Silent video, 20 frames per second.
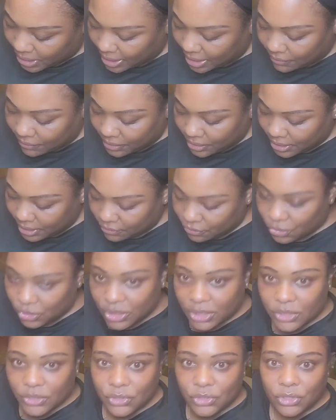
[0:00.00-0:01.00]
we have enough
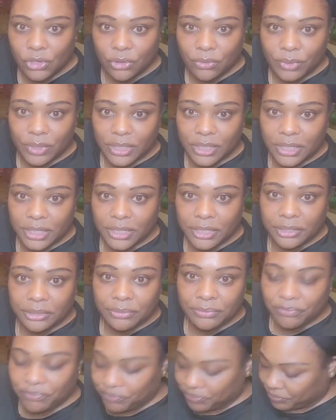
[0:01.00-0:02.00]
cheese going here.
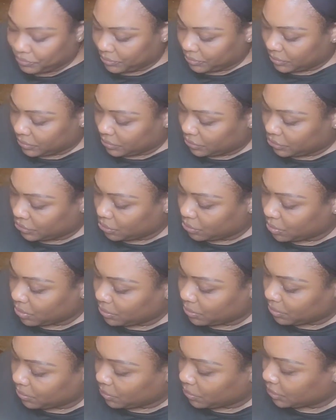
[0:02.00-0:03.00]
So
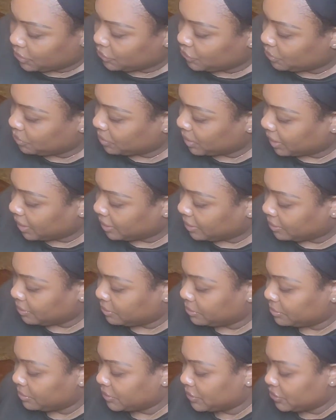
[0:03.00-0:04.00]
what we want to do
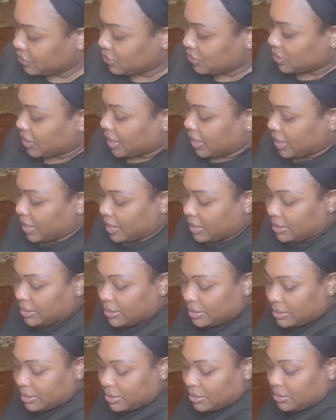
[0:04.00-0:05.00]
now is just add,
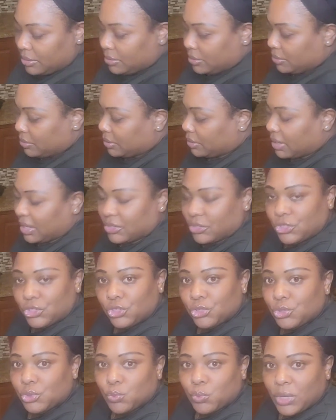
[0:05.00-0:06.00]
I
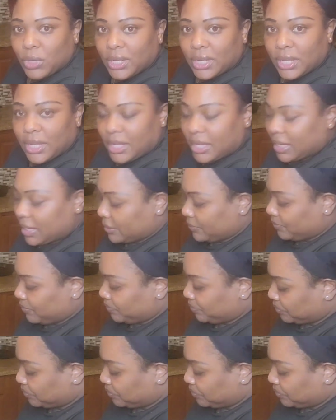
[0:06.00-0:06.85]
just use one egg.